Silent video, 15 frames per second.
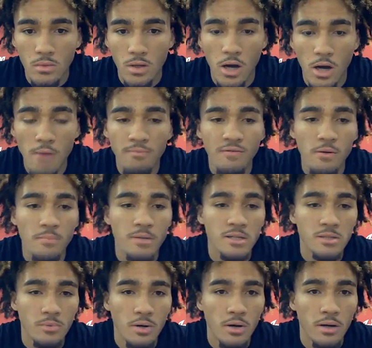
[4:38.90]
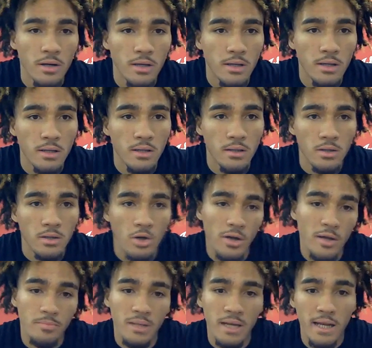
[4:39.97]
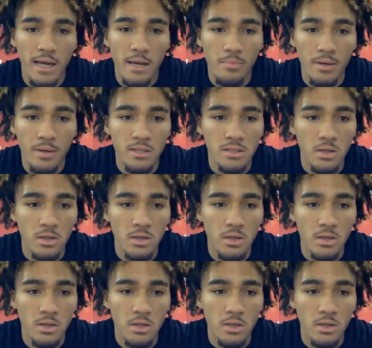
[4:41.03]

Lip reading: I'm from Pittsburgh, and, he played at Pitt.